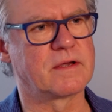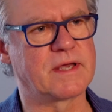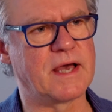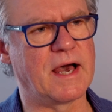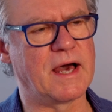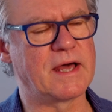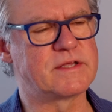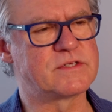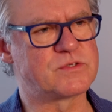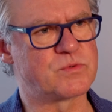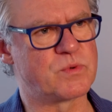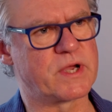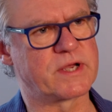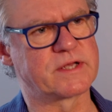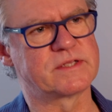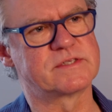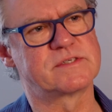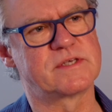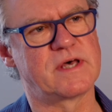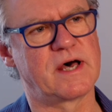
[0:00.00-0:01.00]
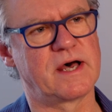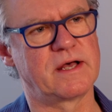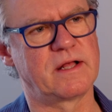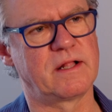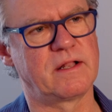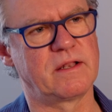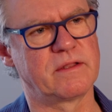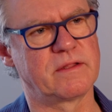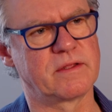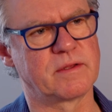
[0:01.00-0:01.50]
God has
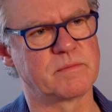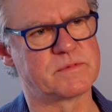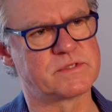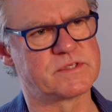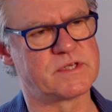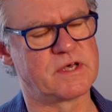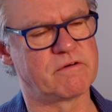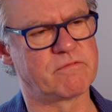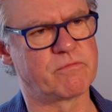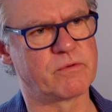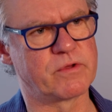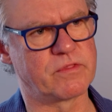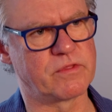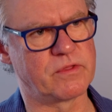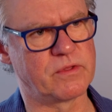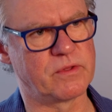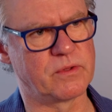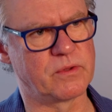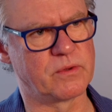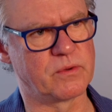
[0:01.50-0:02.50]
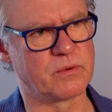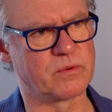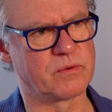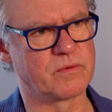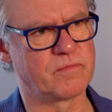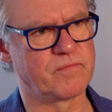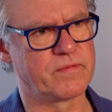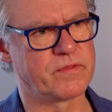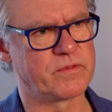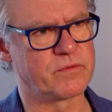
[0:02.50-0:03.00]
reconciled himself with you
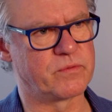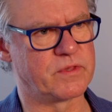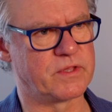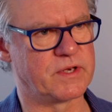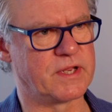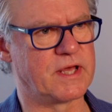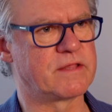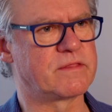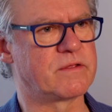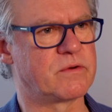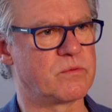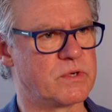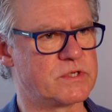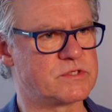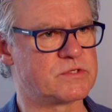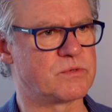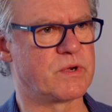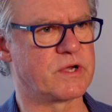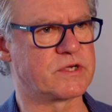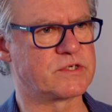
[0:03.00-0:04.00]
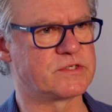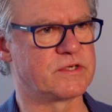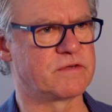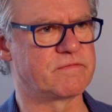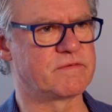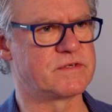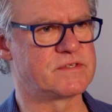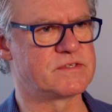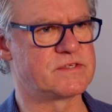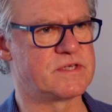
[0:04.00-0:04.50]
through the death and resurrection
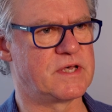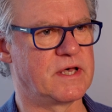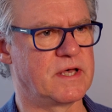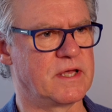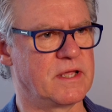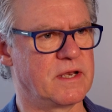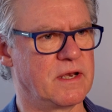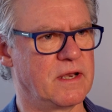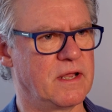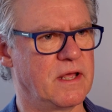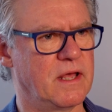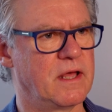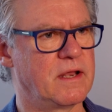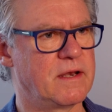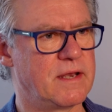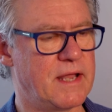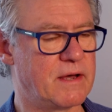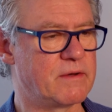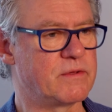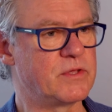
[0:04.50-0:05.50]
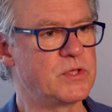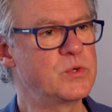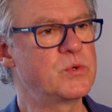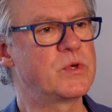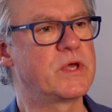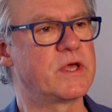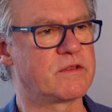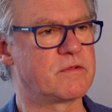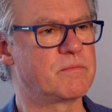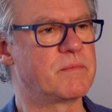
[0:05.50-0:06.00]
of his son. Now
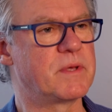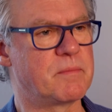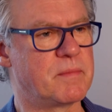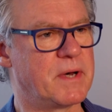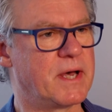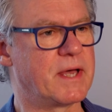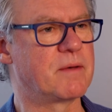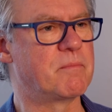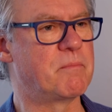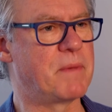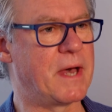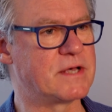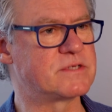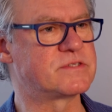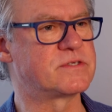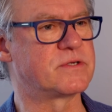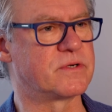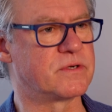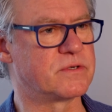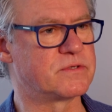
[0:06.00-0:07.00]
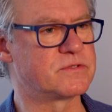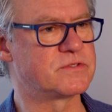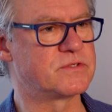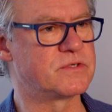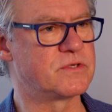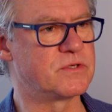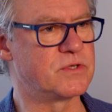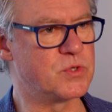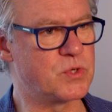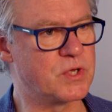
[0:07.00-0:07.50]
you get to be my
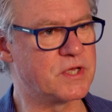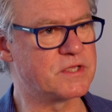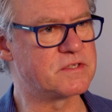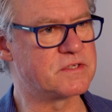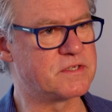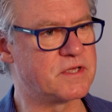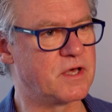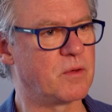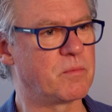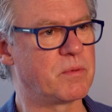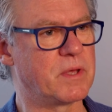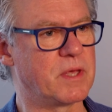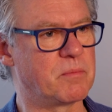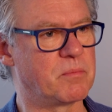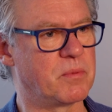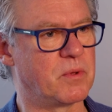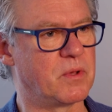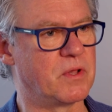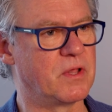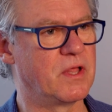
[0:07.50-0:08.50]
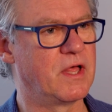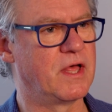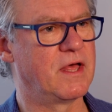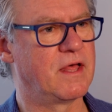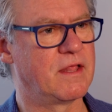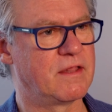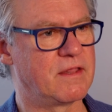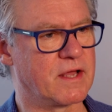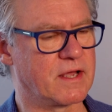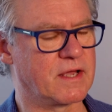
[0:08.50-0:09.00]
ambassadors. You get to tell people
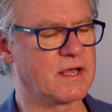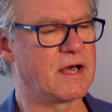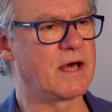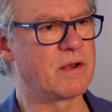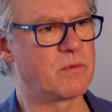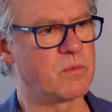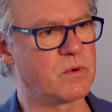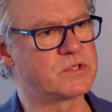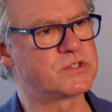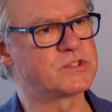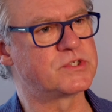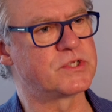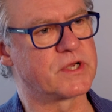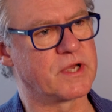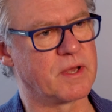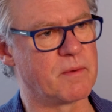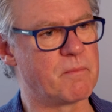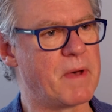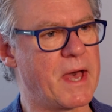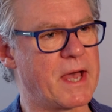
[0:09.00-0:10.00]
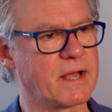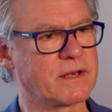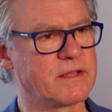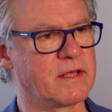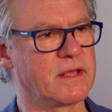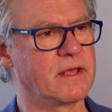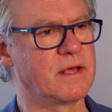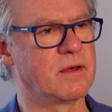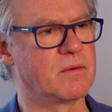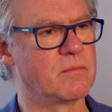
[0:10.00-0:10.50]
that God wants you to come back
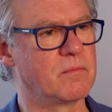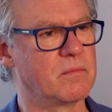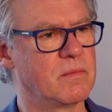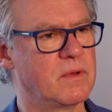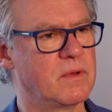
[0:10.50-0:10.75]
to Him.